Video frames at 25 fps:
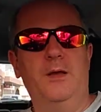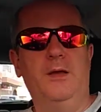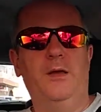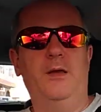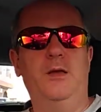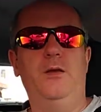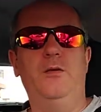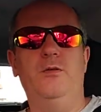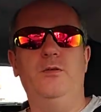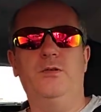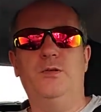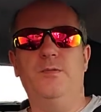
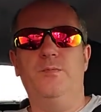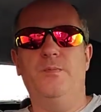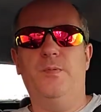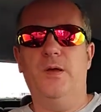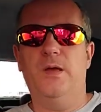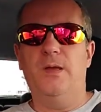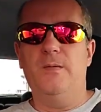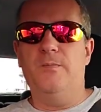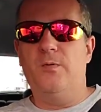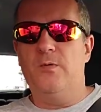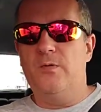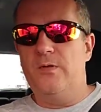Using
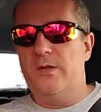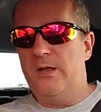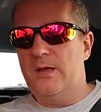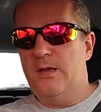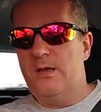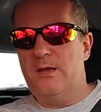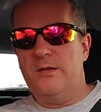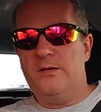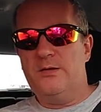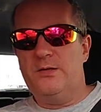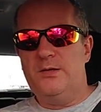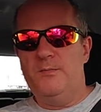people
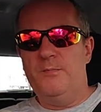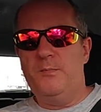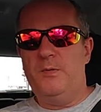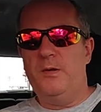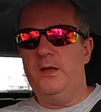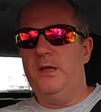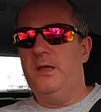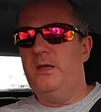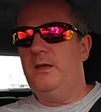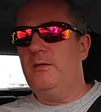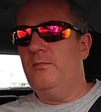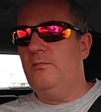that
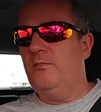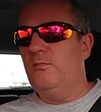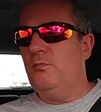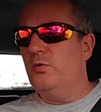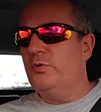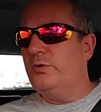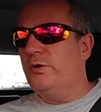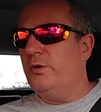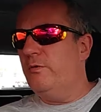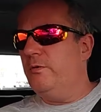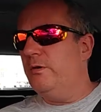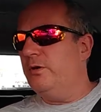simply will
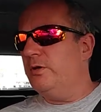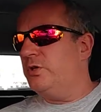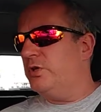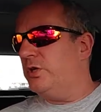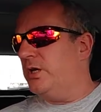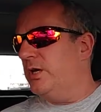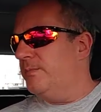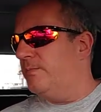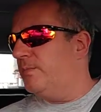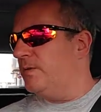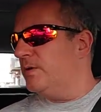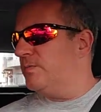do it as
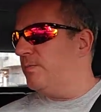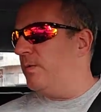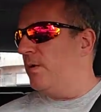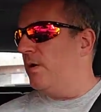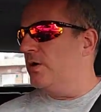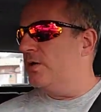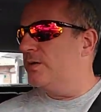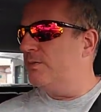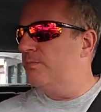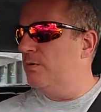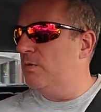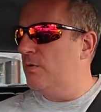cheap as
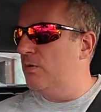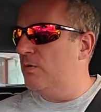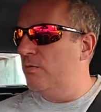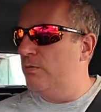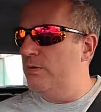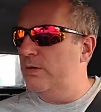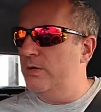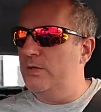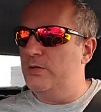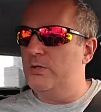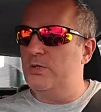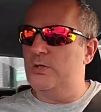possible,
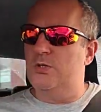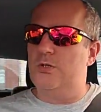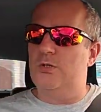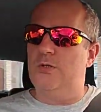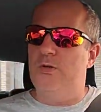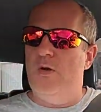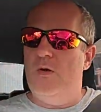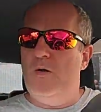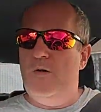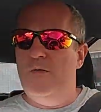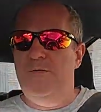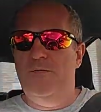which
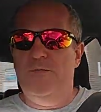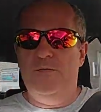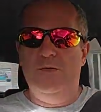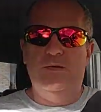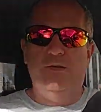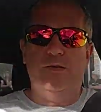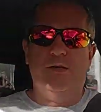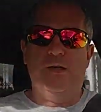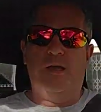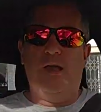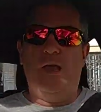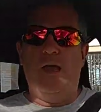
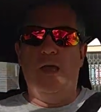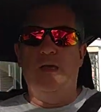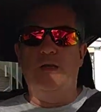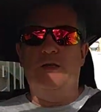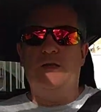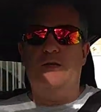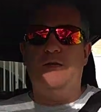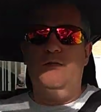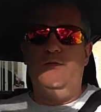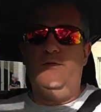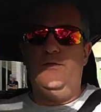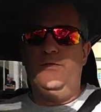often's a
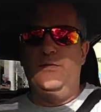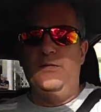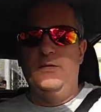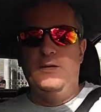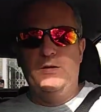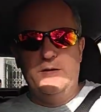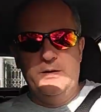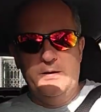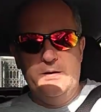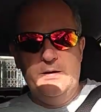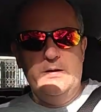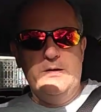case of
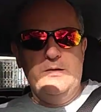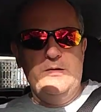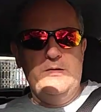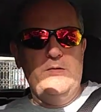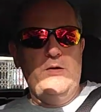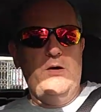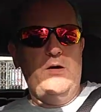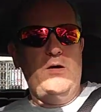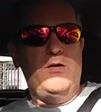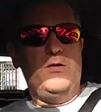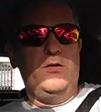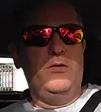
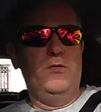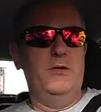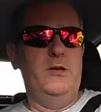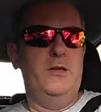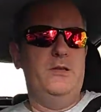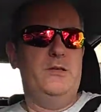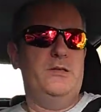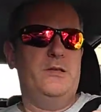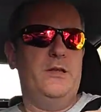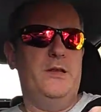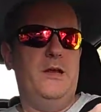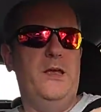not a good
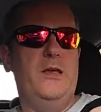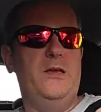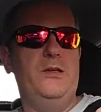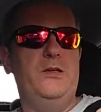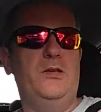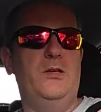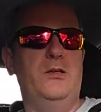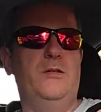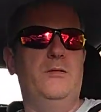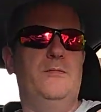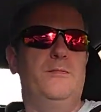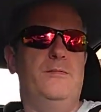
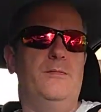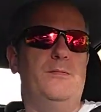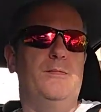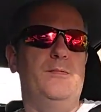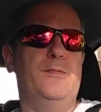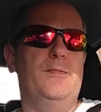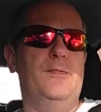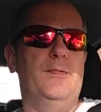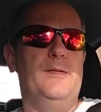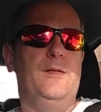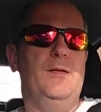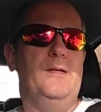installation.
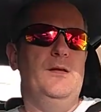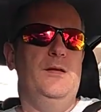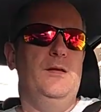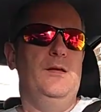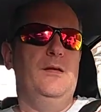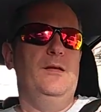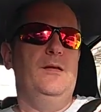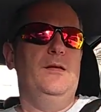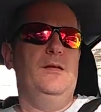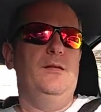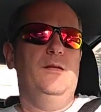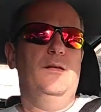
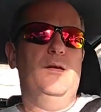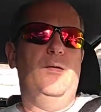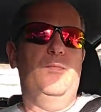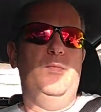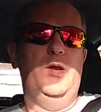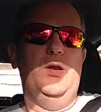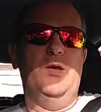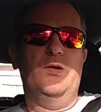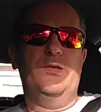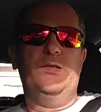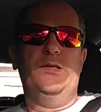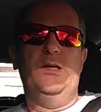I
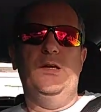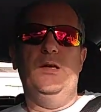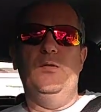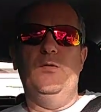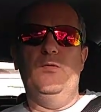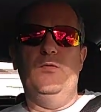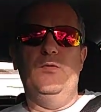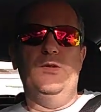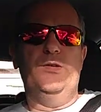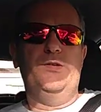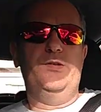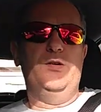mean, I see it
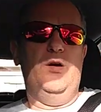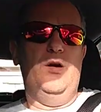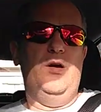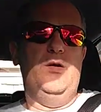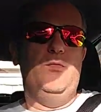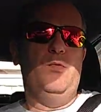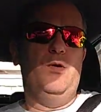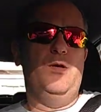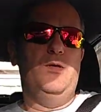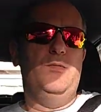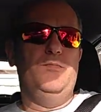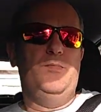all the
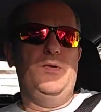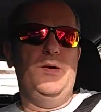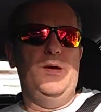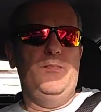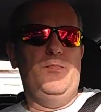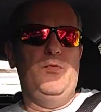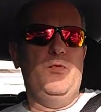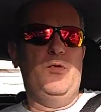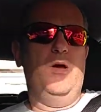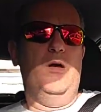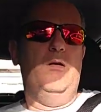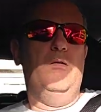time when
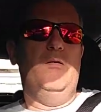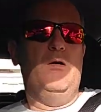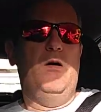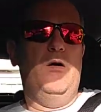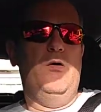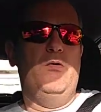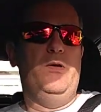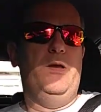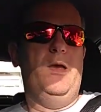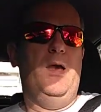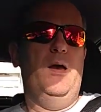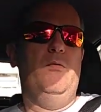people go,
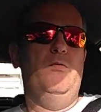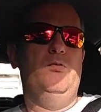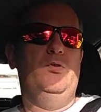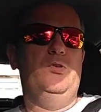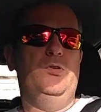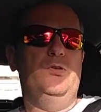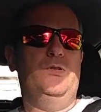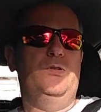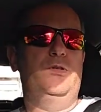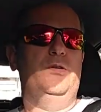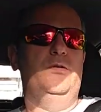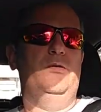oh yeah, we'll
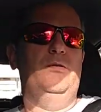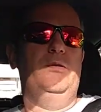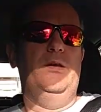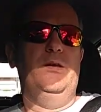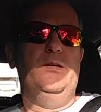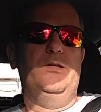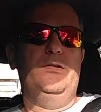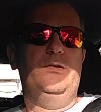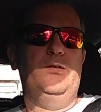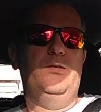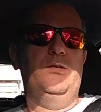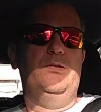just do
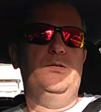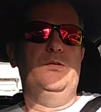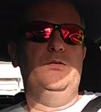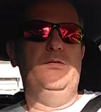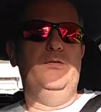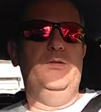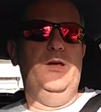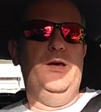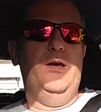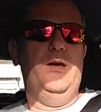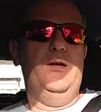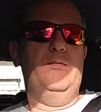this, just
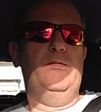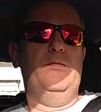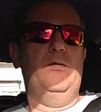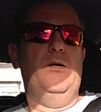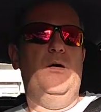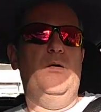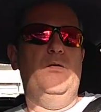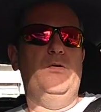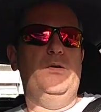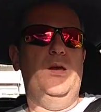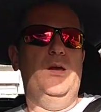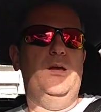do that.
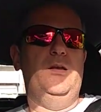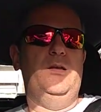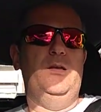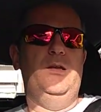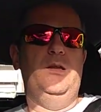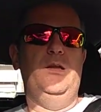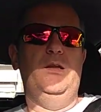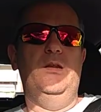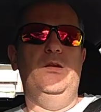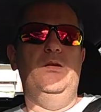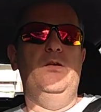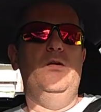Oh yeah, you
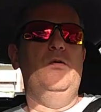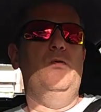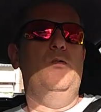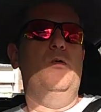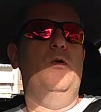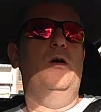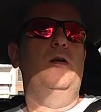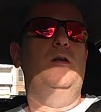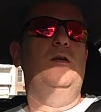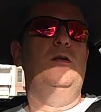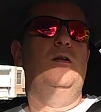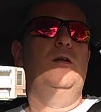need a new
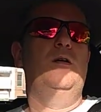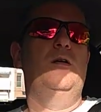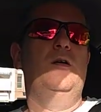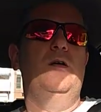one.